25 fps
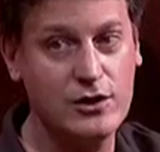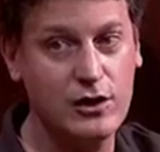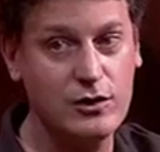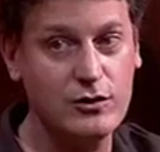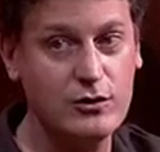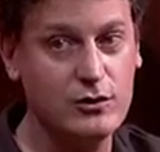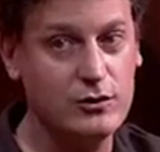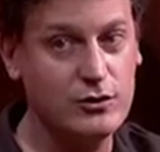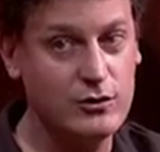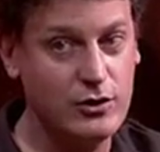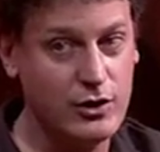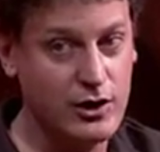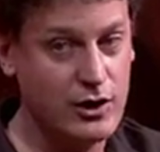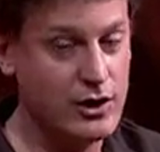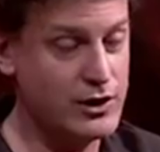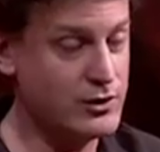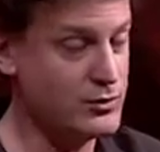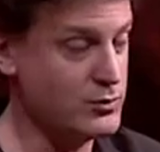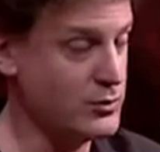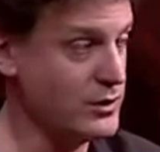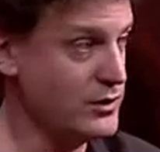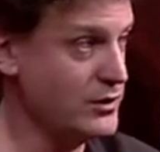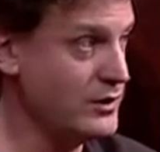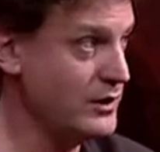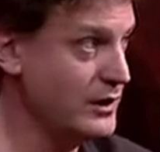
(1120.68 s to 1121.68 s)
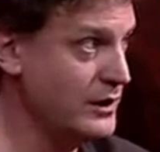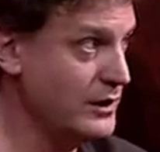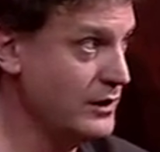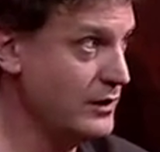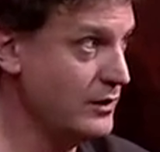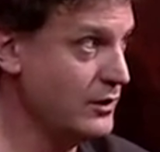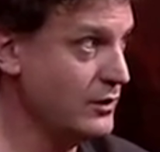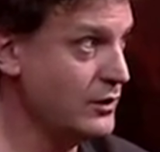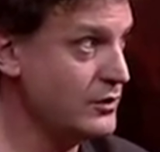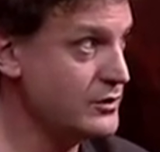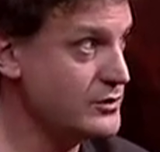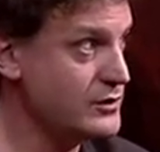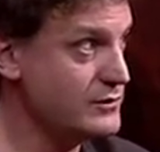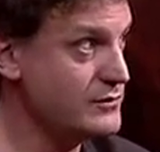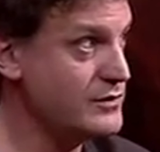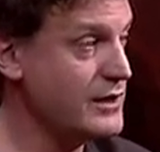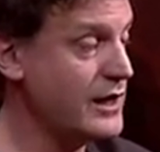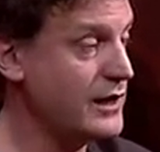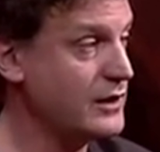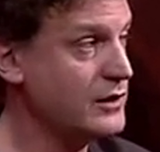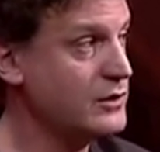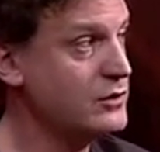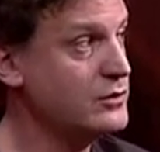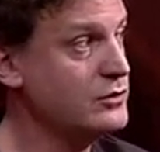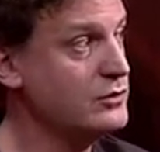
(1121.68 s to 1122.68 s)
total nerd with lots of
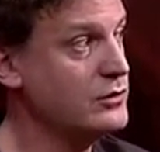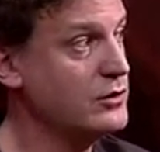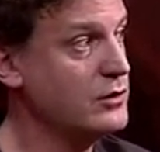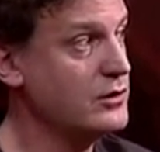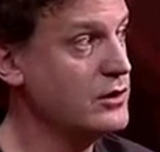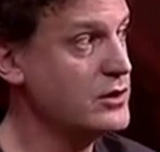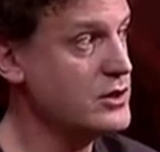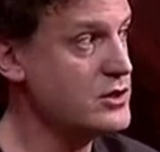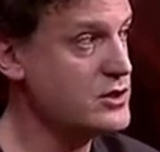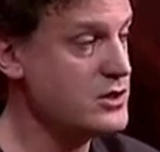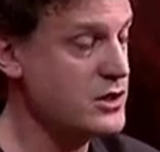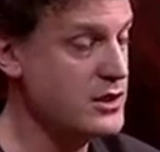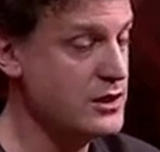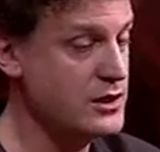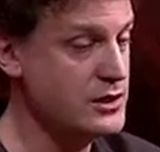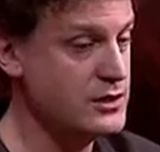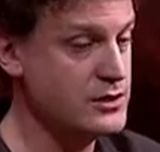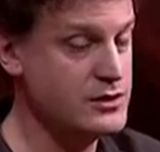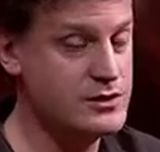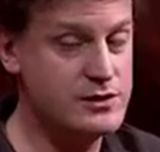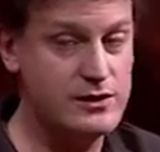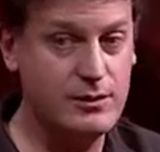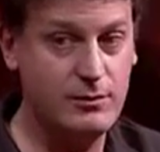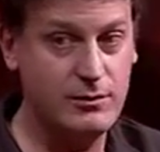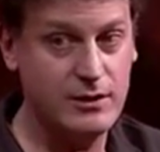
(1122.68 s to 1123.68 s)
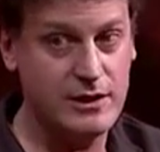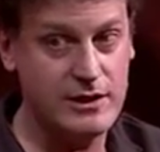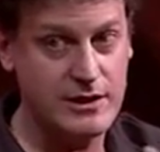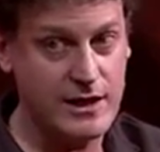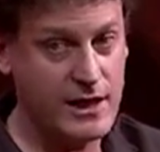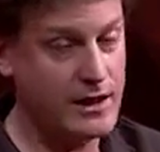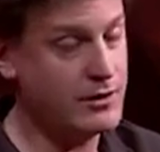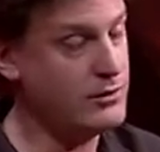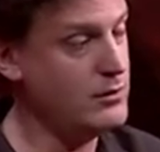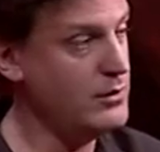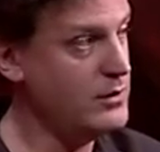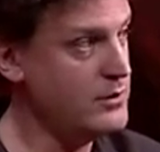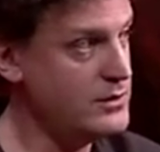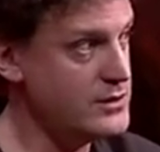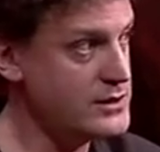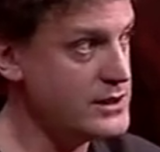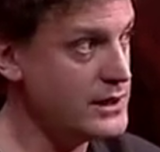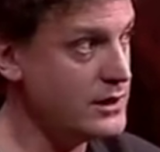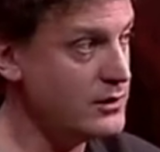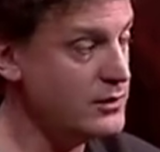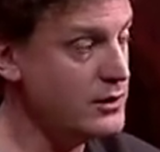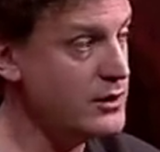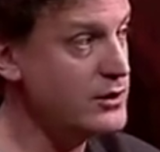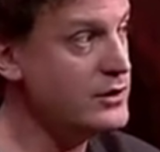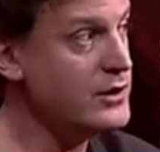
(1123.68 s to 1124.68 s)
technical knowledge. You simply
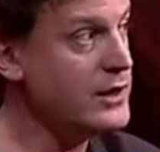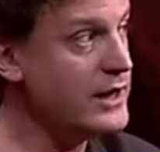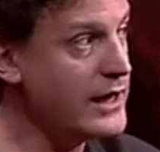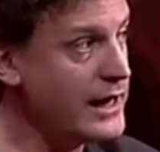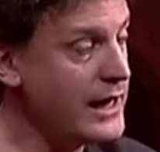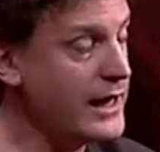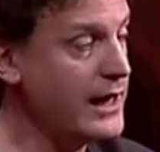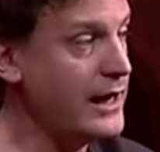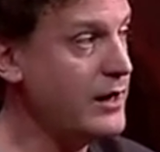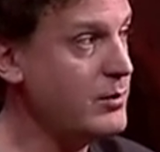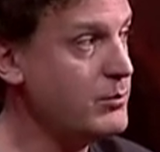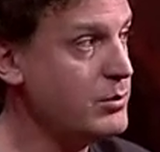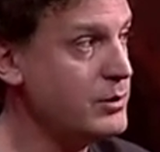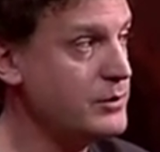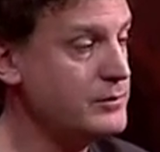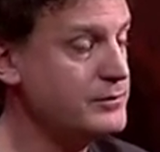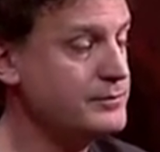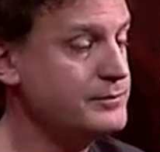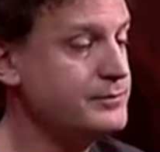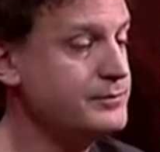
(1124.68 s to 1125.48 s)
download an app,